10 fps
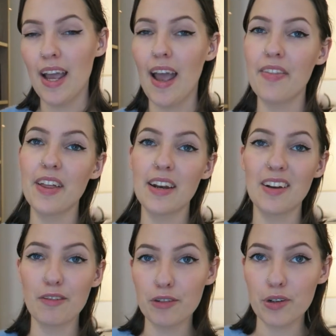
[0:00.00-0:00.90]
And then
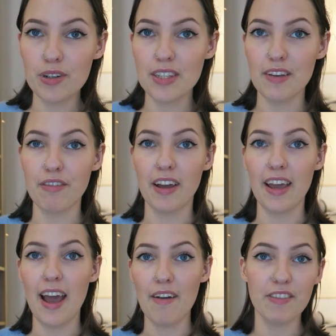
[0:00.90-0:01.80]
of course if I
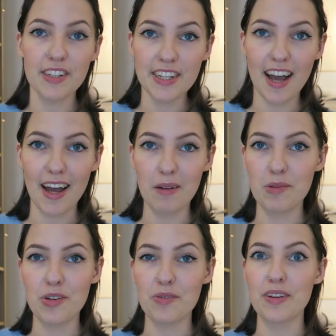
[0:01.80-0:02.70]
have the time
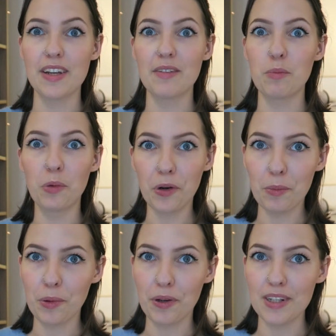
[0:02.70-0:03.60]
to read more
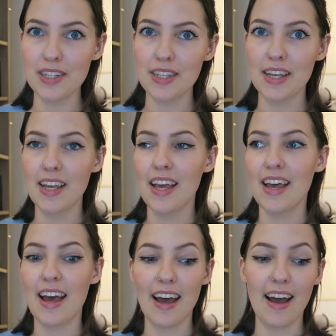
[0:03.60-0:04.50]
books,
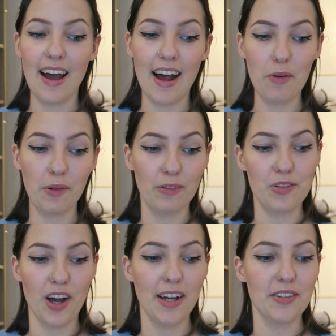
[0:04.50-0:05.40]
I will
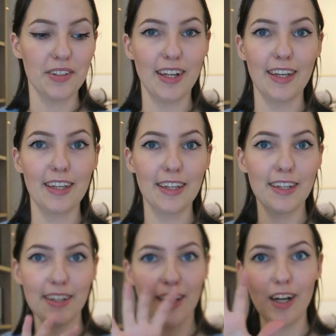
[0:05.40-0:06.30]
try to like
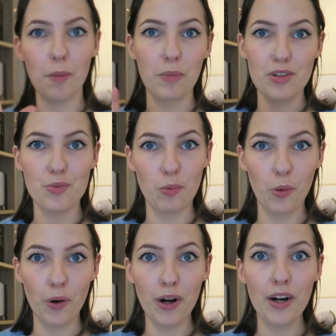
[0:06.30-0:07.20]
accomplish
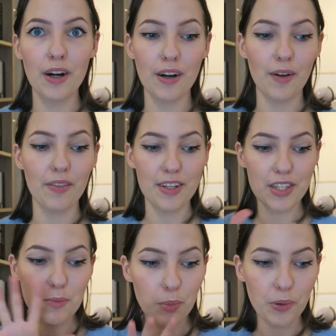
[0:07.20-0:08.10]
more on
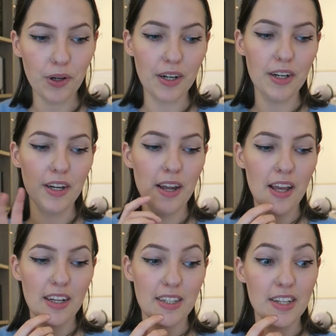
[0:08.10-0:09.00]
this board
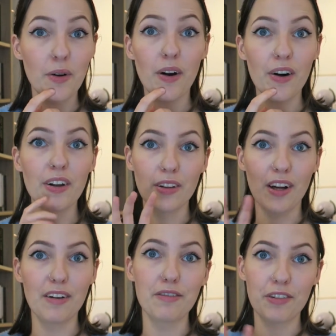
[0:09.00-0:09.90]
because there are a
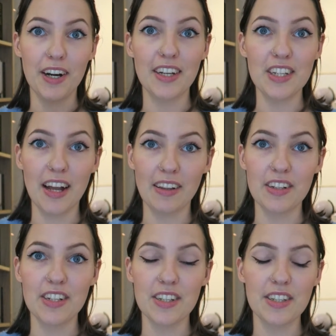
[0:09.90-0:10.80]
lot of great
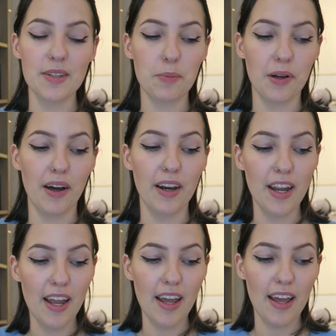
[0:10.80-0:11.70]
challenges, but
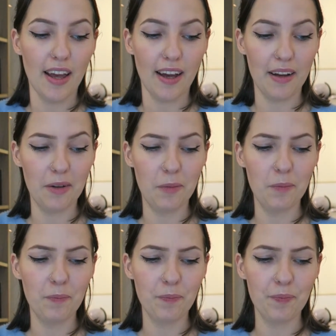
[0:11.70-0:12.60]

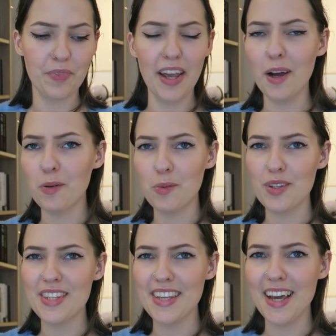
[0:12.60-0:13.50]
yeah,
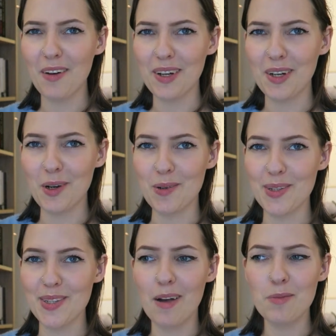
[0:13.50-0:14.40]
we'll see how it
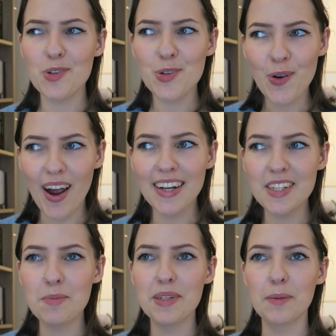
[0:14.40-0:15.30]
goes. I'm trying
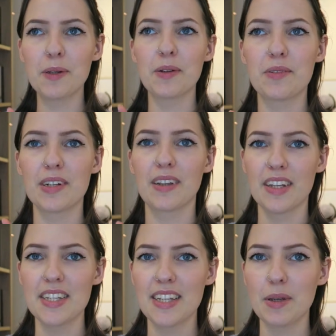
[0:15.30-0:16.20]
to be a
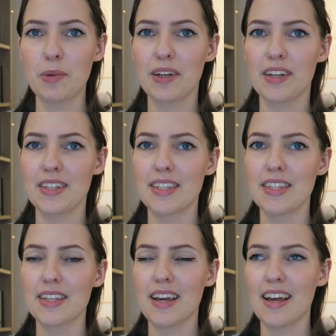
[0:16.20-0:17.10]
realistic
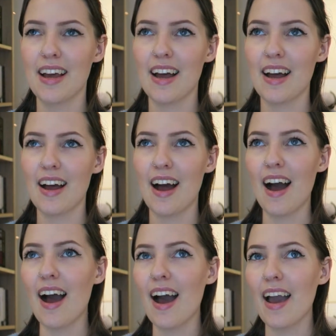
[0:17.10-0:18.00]
because
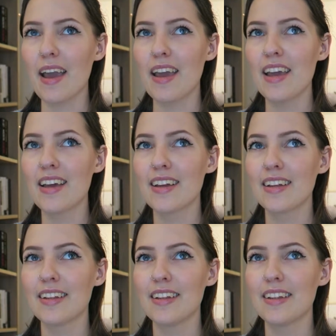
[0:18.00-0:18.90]
I
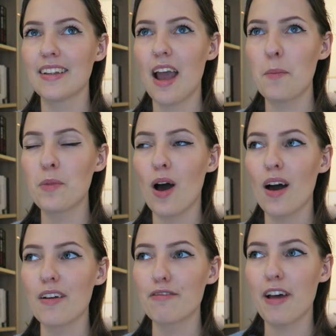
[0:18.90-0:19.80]
am
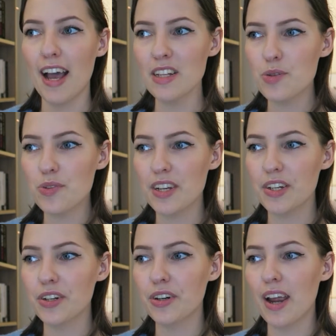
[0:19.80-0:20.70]
not a fast
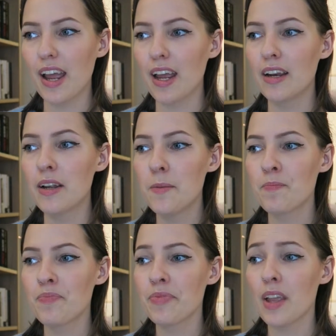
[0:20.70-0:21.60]
reader and
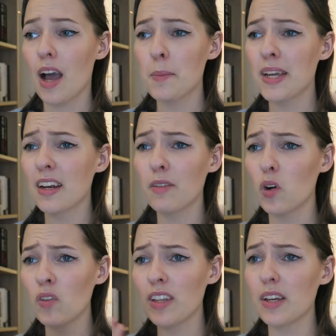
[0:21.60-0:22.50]
I mean, I've
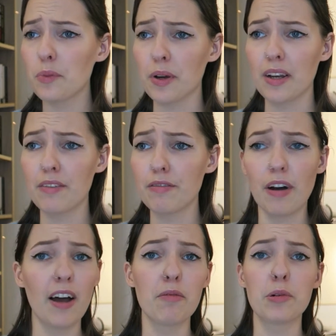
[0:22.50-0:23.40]
only read
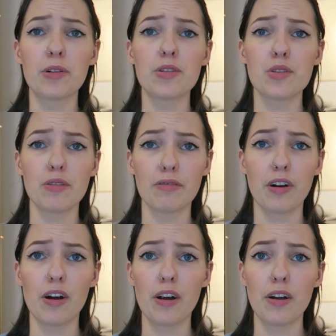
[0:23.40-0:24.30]
5 books so
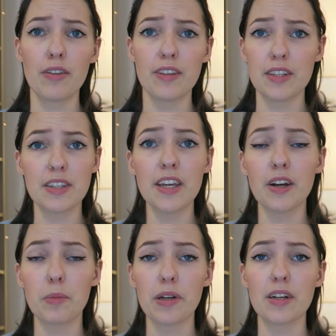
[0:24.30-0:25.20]
far this
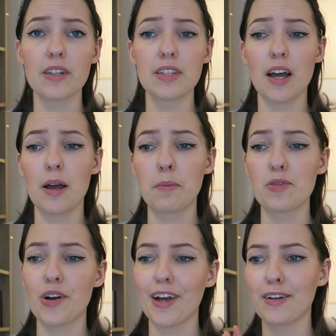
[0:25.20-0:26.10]
year because I'm
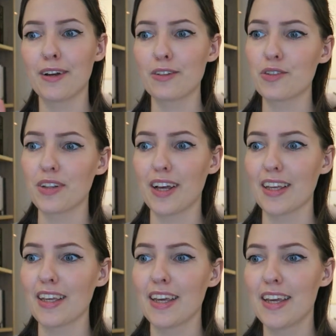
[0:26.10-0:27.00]
trying not to like